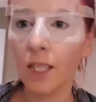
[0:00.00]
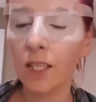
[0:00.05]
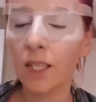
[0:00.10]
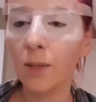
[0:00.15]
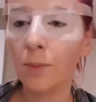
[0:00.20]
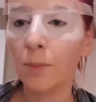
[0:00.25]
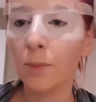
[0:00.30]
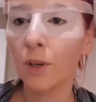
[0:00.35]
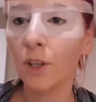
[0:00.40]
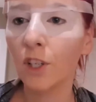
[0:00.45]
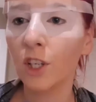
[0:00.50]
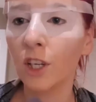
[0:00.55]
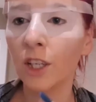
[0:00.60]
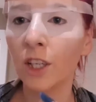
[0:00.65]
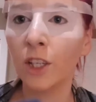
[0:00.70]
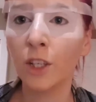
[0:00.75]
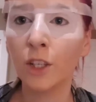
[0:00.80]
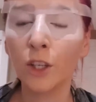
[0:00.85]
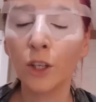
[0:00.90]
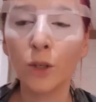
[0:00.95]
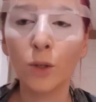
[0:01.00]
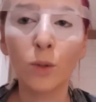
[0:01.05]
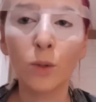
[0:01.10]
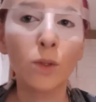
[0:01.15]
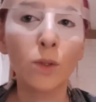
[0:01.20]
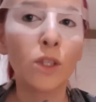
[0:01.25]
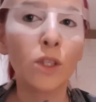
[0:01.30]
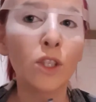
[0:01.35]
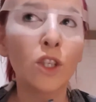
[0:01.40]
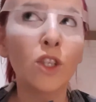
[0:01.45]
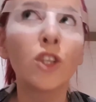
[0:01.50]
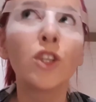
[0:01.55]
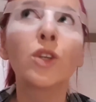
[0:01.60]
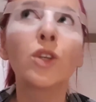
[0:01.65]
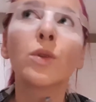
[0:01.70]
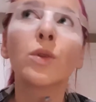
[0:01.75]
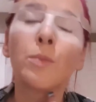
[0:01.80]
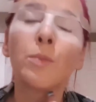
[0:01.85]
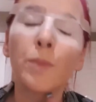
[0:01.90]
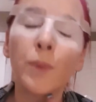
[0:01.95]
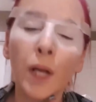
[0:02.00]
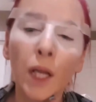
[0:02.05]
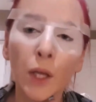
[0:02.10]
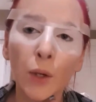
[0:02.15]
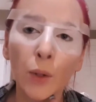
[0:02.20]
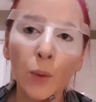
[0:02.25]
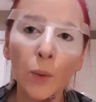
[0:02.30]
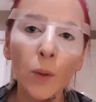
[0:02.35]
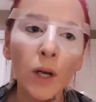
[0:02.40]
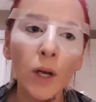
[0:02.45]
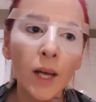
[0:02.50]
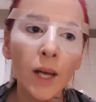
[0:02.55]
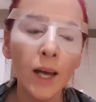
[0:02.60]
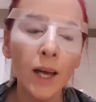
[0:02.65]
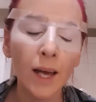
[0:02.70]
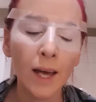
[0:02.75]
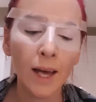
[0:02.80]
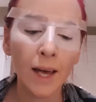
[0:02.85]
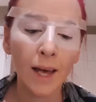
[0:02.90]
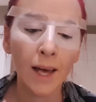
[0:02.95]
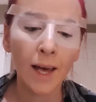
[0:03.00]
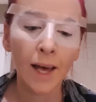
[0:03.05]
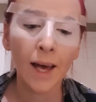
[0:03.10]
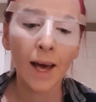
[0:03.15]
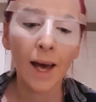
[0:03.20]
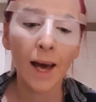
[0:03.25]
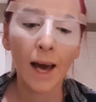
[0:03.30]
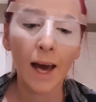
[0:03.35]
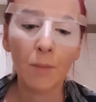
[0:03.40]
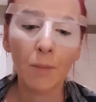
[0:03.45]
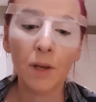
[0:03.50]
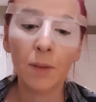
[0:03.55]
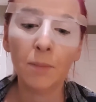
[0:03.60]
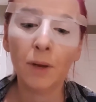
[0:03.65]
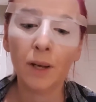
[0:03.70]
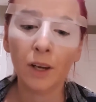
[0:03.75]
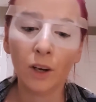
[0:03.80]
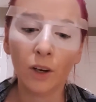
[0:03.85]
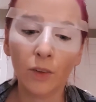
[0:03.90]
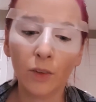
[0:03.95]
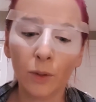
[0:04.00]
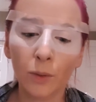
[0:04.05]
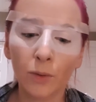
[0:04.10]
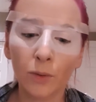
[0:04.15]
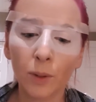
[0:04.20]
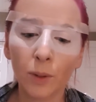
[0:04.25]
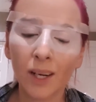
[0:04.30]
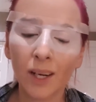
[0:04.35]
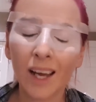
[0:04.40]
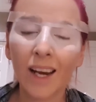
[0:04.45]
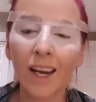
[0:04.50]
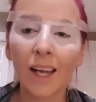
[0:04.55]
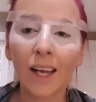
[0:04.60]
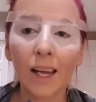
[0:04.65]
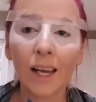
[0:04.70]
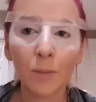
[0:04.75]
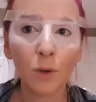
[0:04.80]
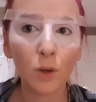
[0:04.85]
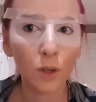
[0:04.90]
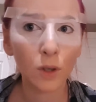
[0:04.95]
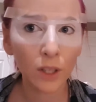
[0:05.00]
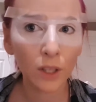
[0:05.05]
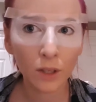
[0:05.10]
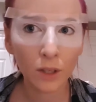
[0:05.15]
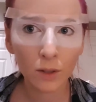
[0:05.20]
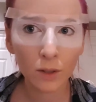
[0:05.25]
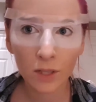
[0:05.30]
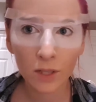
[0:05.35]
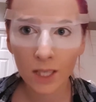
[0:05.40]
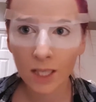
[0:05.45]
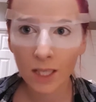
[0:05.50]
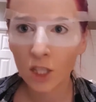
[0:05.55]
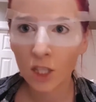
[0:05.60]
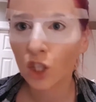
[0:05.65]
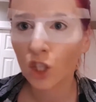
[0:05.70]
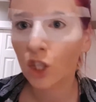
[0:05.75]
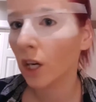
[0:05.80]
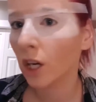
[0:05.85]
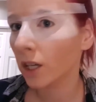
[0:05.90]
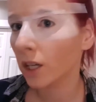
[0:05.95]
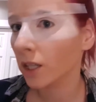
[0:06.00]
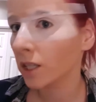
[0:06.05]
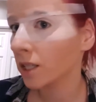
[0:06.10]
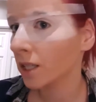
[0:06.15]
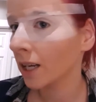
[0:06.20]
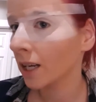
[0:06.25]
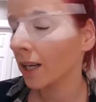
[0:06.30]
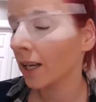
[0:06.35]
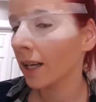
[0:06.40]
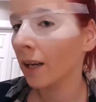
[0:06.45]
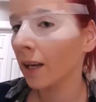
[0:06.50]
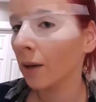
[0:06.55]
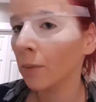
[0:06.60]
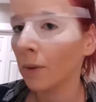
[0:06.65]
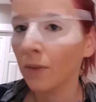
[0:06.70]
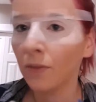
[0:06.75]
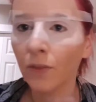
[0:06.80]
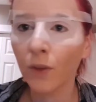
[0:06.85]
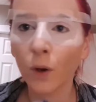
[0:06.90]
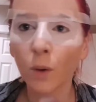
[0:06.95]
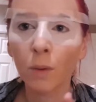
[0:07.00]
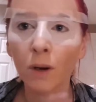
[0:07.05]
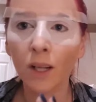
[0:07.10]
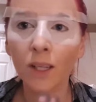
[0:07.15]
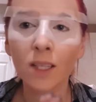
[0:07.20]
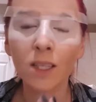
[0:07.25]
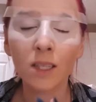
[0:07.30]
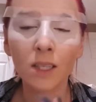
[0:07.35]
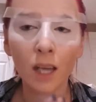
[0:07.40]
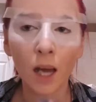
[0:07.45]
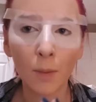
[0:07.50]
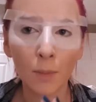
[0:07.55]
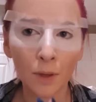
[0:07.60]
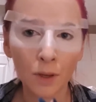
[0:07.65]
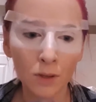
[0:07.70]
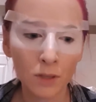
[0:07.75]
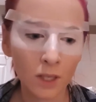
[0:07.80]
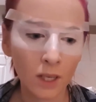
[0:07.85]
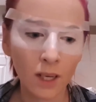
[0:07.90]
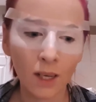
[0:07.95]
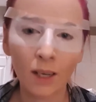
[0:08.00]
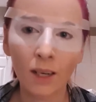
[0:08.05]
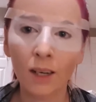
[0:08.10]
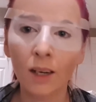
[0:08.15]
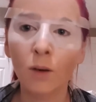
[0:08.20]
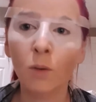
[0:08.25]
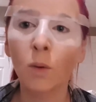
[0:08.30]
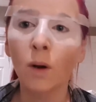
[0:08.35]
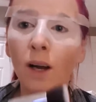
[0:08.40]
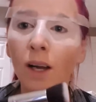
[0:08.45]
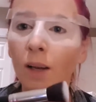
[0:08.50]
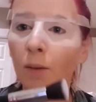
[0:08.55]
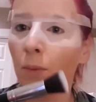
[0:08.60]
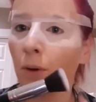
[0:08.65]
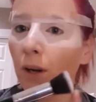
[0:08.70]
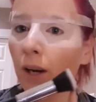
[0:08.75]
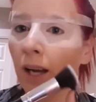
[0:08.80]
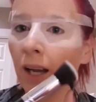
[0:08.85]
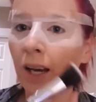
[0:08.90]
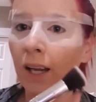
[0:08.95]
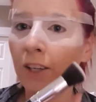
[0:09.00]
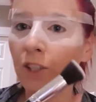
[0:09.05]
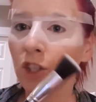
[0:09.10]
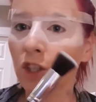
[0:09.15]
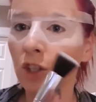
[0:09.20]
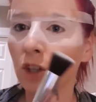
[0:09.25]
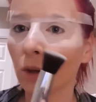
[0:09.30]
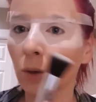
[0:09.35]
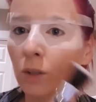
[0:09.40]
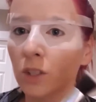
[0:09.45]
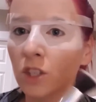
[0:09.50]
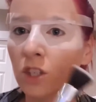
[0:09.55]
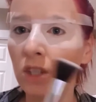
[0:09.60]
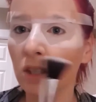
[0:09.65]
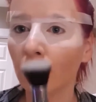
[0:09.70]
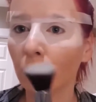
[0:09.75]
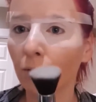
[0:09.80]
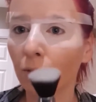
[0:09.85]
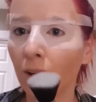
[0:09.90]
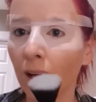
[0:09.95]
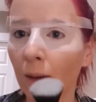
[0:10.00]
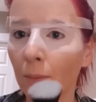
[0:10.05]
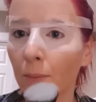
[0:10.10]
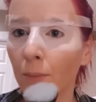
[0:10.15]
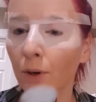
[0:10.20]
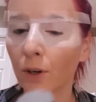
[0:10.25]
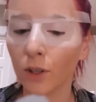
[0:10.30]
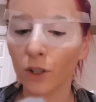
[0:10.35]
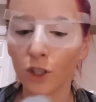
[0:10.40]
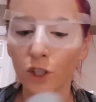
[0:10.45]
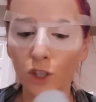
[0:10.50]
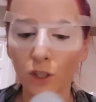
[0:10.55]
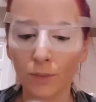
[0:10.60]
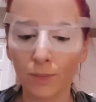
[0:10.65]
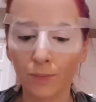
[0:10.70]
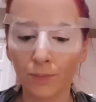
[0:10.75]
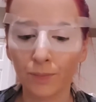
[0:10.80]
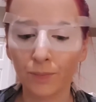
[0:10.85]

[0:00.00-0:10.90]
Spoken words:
This is the brush I used to do the blue in my other one, and I am going to use this just a little bit though, but I'll stop using it in a little while, but I'll let you know. It's just a flat brush.